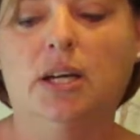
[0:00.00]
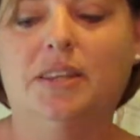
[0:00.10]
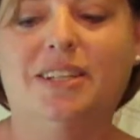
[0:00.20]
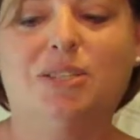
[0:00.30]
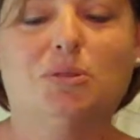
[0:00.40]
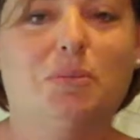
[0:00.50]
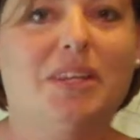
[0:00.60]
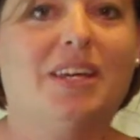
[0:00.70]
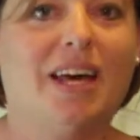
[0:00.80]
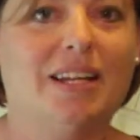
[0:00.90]
this would be
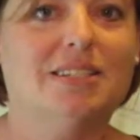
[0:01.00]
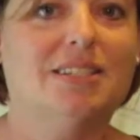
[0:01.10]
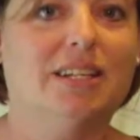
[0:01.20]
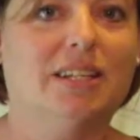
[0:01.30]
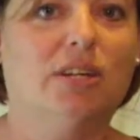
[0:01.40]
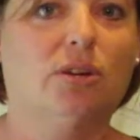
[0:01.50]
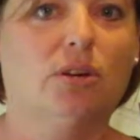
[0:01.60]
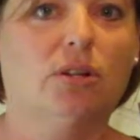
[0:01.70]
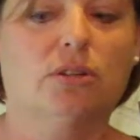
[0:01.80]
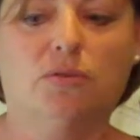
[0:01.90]
the kind of seedling you're
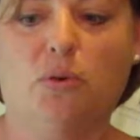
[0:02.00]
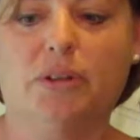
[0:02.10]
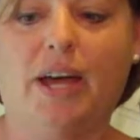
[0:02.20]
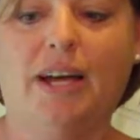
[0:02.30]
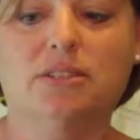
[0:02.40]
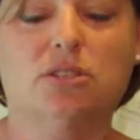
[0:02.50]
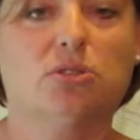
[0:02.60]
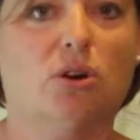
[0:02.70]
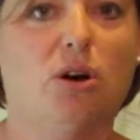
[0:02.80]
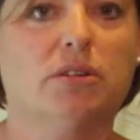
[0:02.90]
going to look for that has a
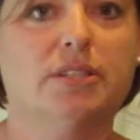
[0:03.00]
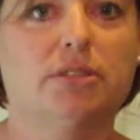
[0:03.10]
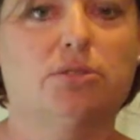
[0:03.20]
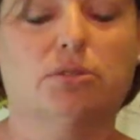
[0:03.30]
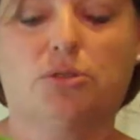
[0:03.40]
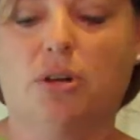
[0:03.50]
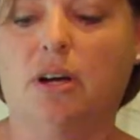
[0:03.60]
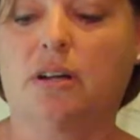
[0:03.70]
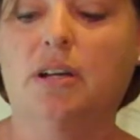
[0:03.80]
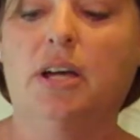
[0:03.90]
strong central trunk.